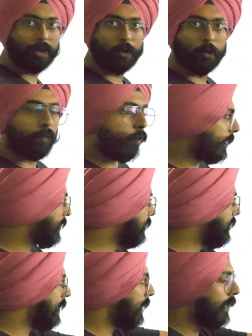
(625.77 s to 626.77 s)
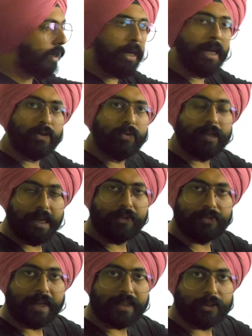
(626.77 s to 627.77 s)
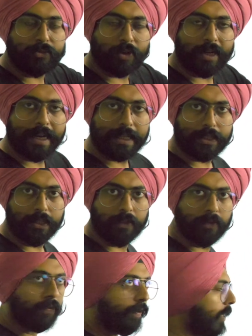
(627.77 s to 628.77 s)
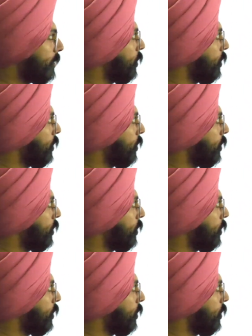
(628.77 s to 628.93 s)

what is the equivalent factor for an acid. Yes.